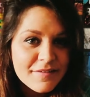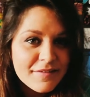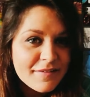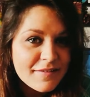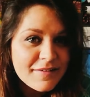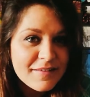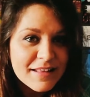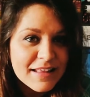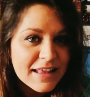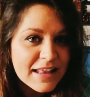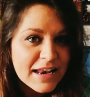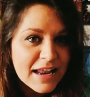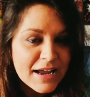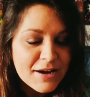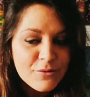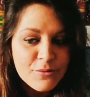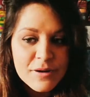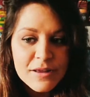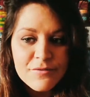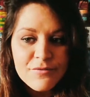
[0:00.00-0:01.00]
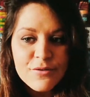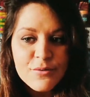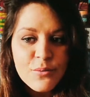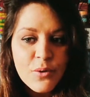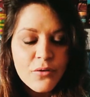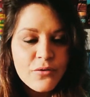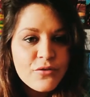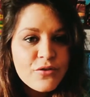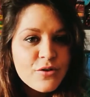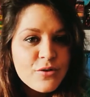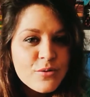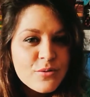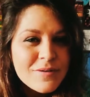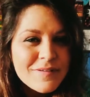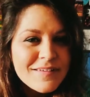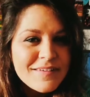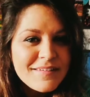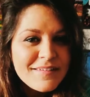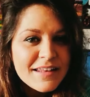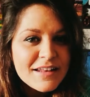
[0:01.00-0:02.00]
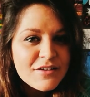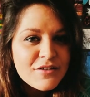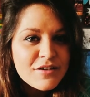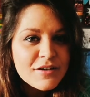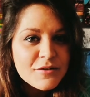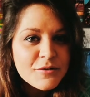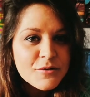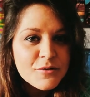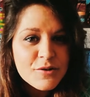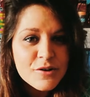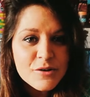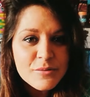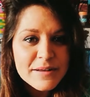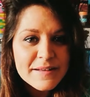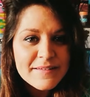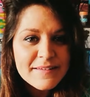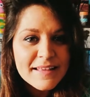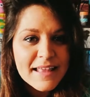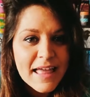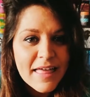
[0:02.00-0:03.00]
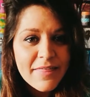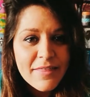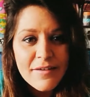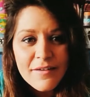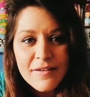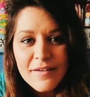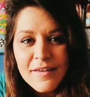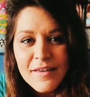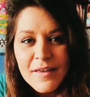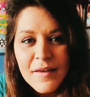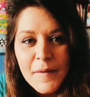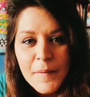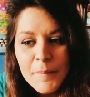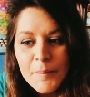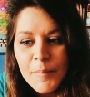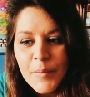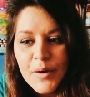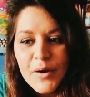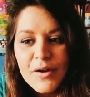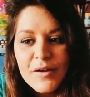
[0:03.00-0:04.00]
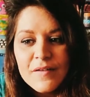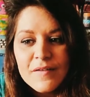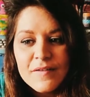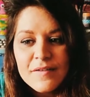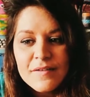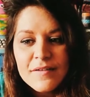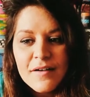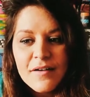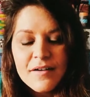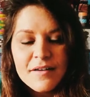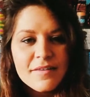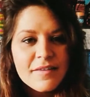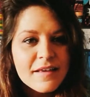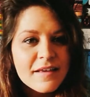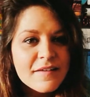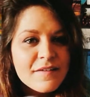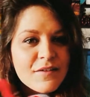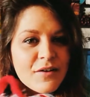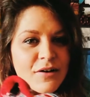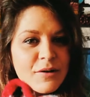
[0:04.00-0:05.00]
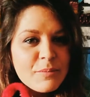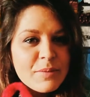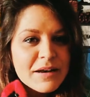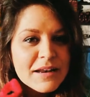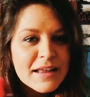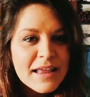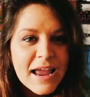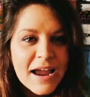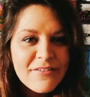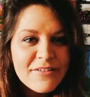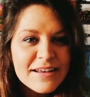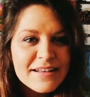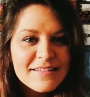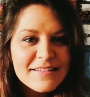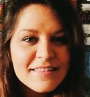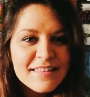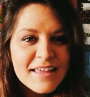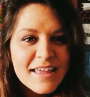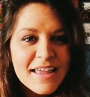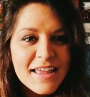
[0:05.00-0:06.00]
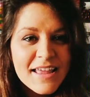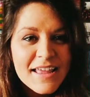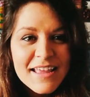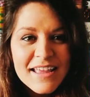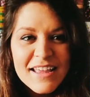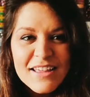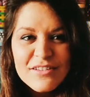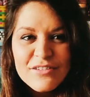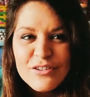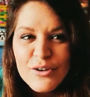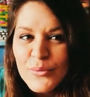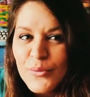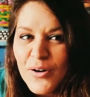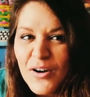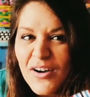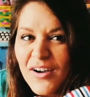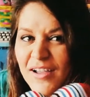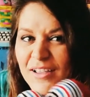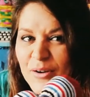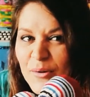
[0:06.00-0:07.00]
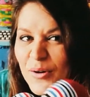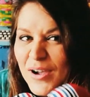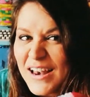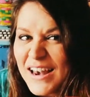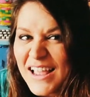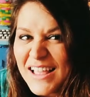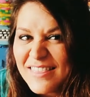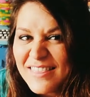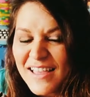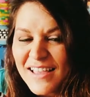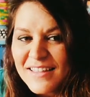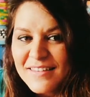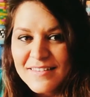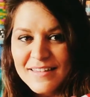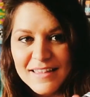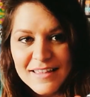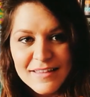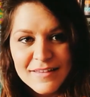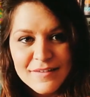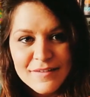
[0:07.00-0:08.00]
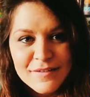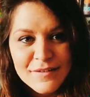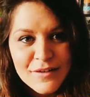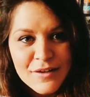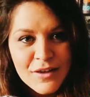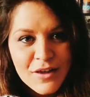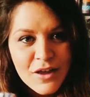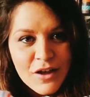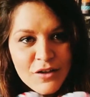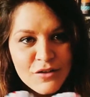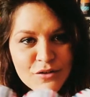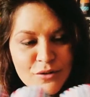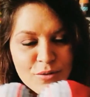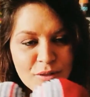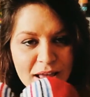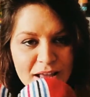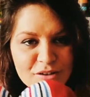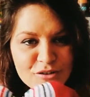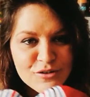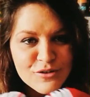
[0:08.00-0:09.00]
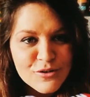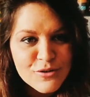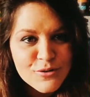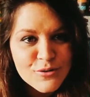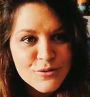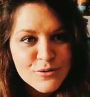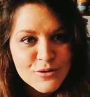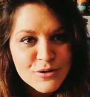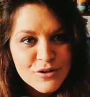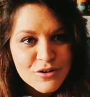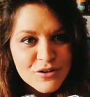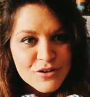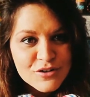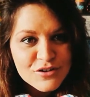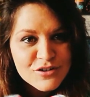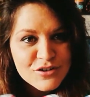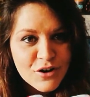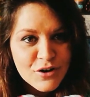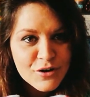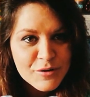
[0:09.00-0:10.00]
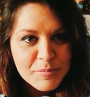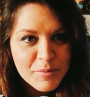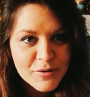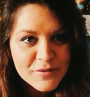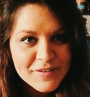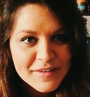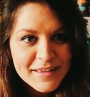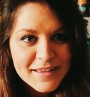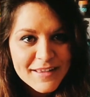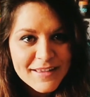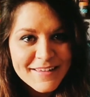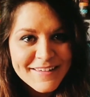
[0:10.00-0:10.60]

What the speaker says: sticking out. If you want to, you can stitch it or glue it together, but I think it's got a bit of character there, so I quite like that as it is. So that's your sock body.